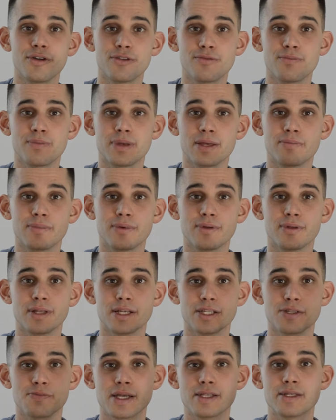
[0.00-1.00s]
of people,
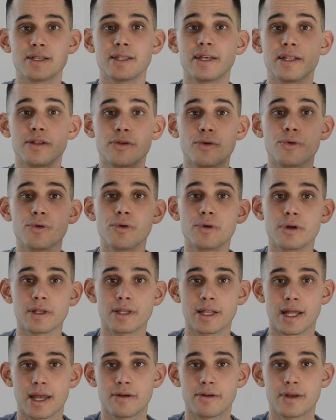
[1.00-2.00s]
especially in
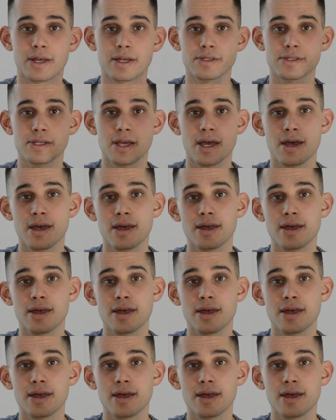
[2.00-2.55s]
rural areas,